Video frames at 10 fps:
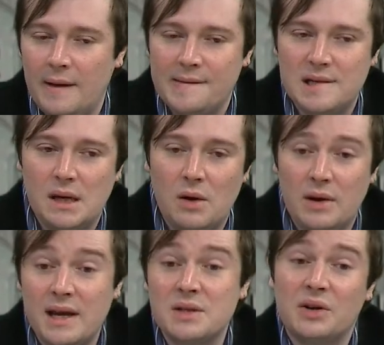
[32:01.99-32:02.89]
you know,
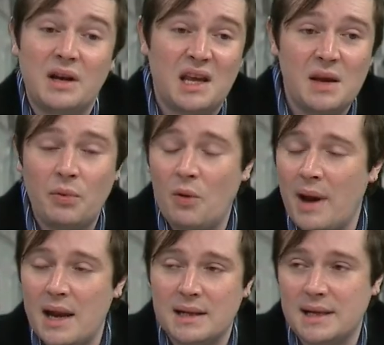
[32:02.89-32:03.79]
kids are going to keep
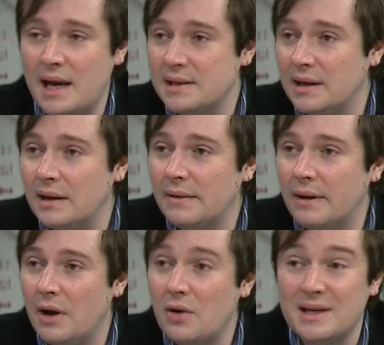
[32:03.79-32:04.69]
romanticizing it,
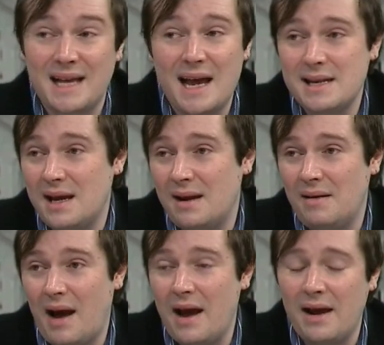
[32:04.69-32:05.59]
you know, because I did.
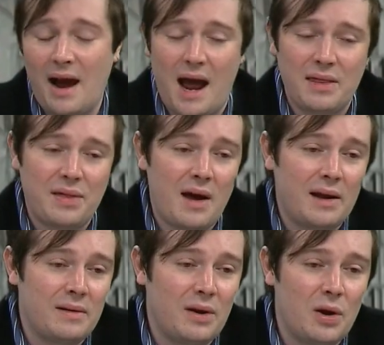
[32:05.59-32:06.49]
I
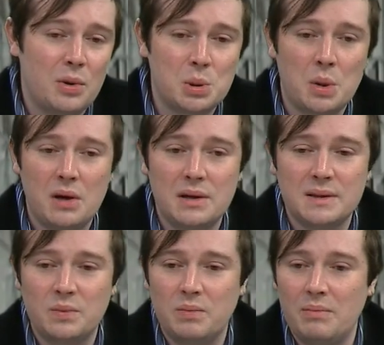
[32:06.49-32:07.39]
thought, you know,
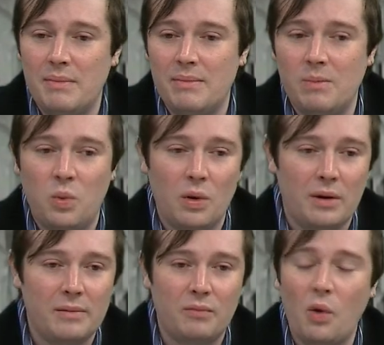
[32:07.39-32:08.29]
drugs
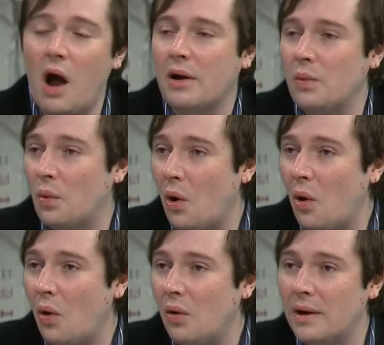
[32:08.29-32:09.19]
were rock and
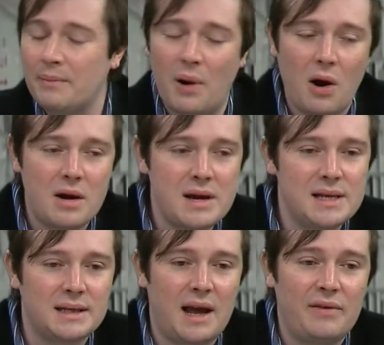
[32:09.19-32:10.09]
roll and
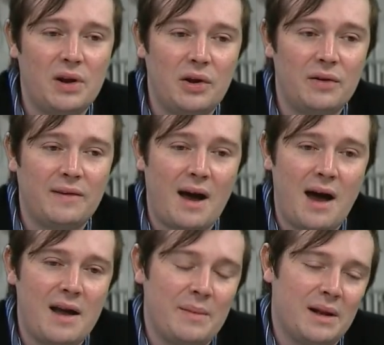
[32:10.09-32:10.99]
parties and having a good
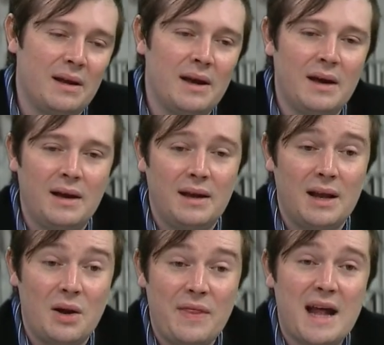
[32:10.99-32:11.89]
time, and,
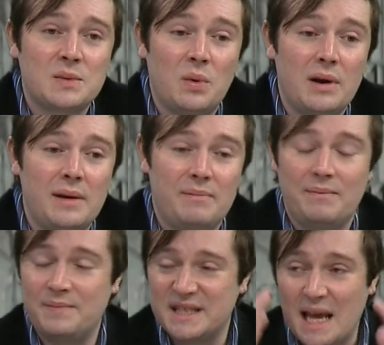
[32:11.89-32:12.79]
you know, that's what
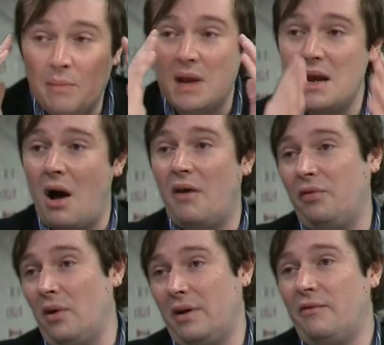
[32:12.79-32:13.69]
sent me off
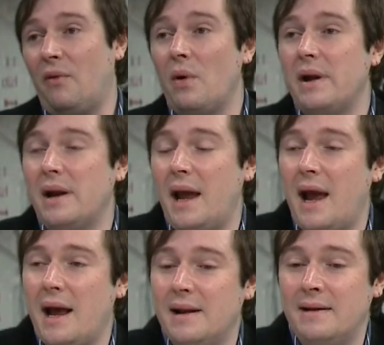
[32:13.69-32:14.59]
looking for it.
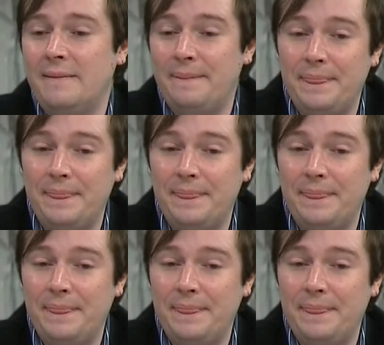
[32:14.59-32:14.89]
And,